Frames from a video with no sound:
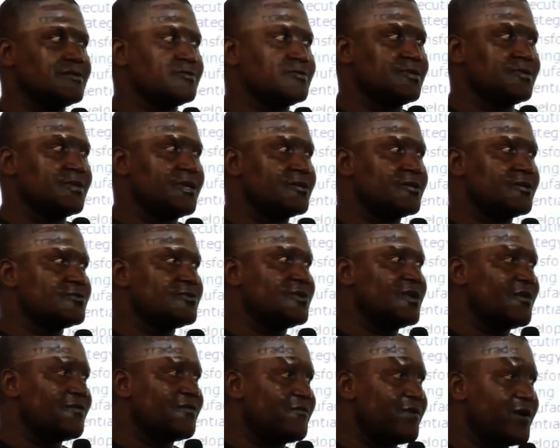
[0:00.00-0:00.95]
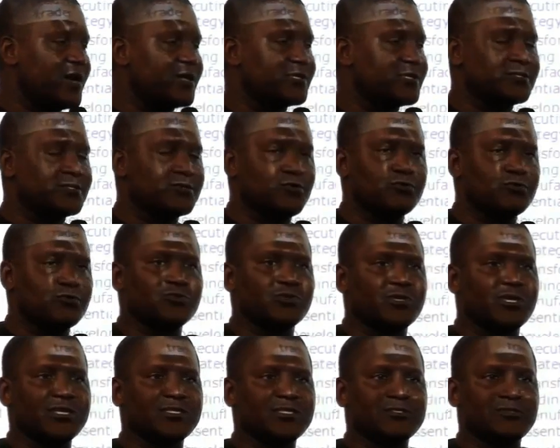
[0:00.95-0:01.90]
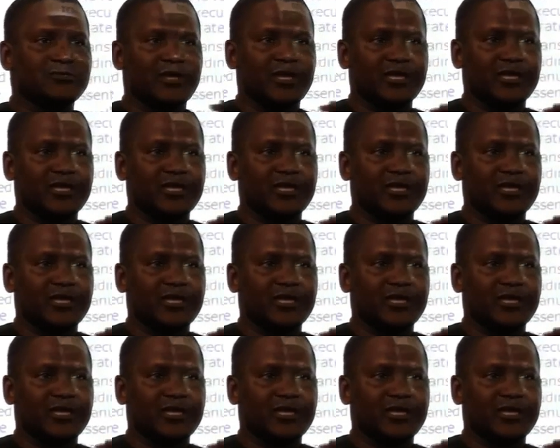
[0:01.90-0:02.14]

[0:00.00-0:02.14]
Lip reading: to get to Lafarge or to get to